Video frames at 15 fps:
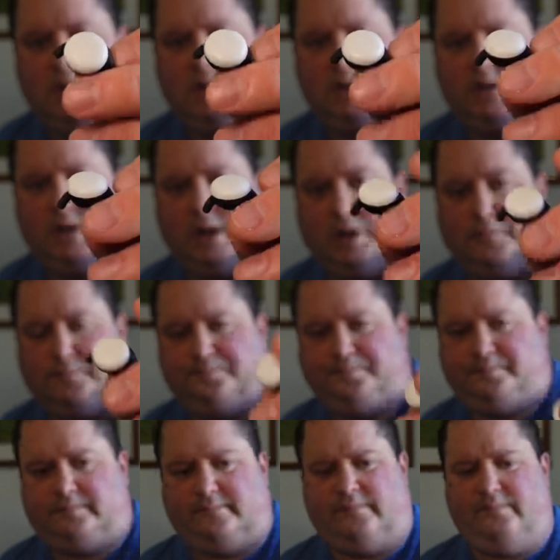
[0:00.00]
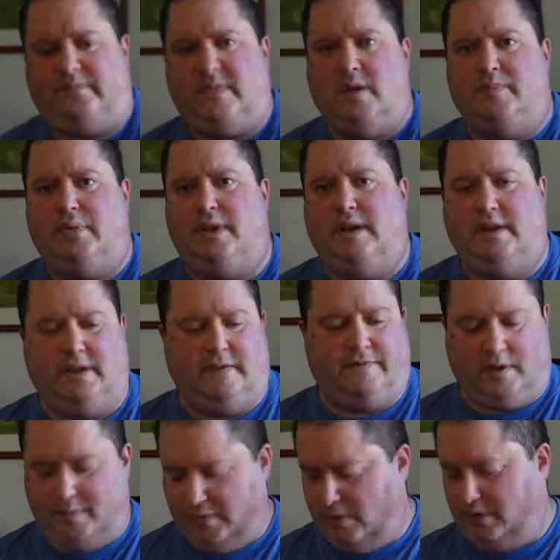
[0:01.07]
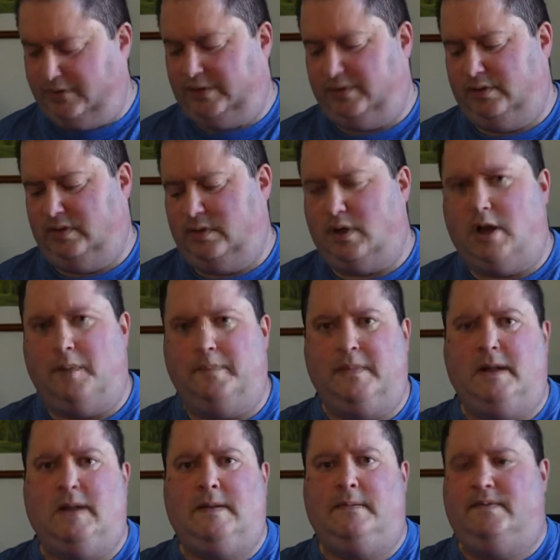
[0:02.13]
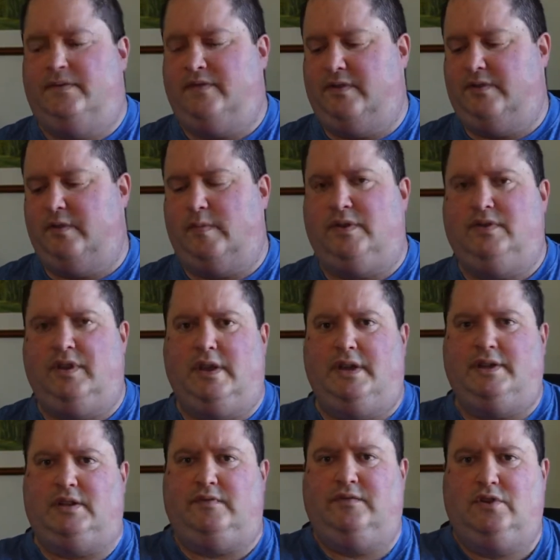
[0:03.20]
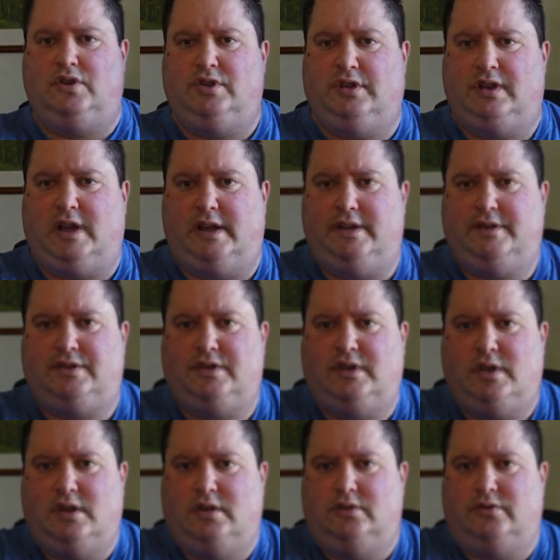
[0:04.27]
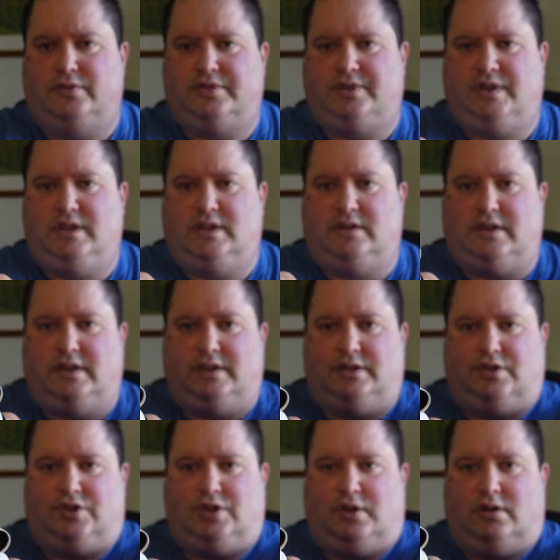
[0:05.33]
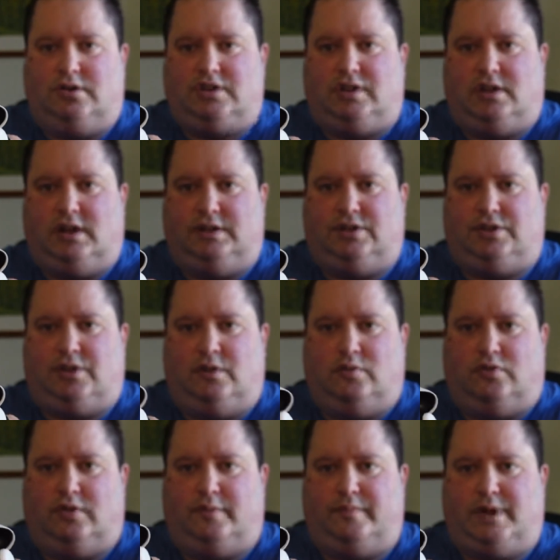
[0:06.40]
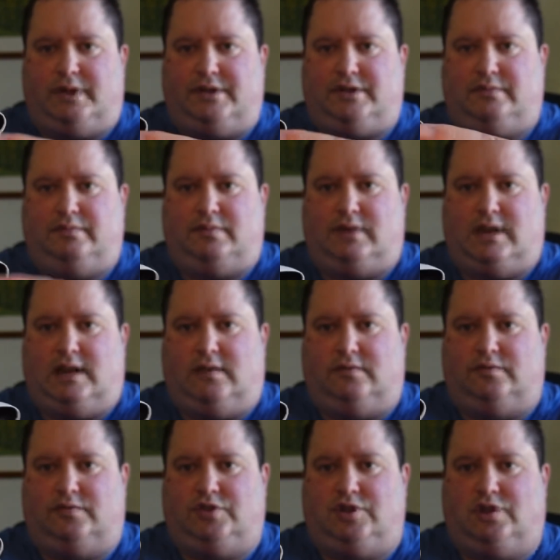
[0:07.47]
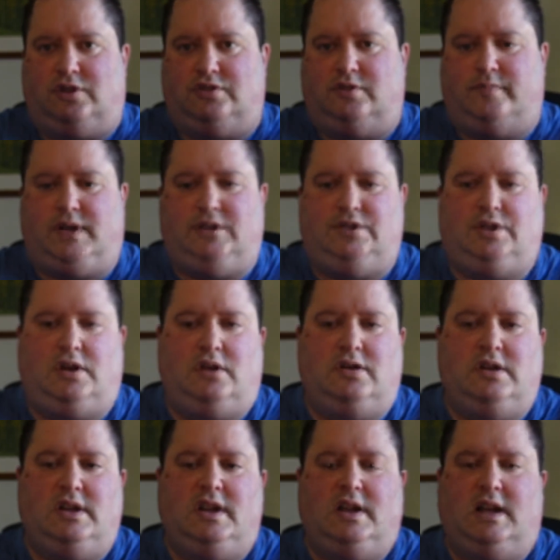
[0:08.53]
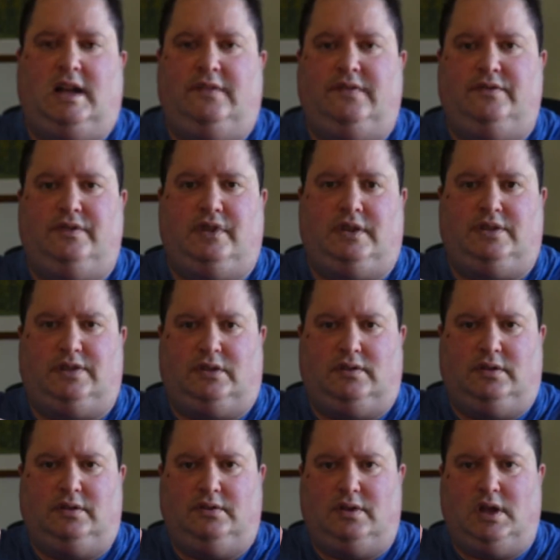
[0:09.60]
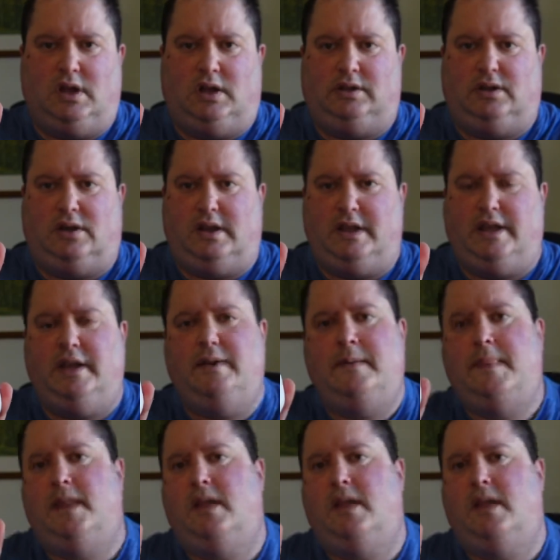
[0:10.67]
But if I put them in the ears, and if you look at the case, you'll see that there's a charge light to show you what the buds, how to charge the buds are, and there's a light here.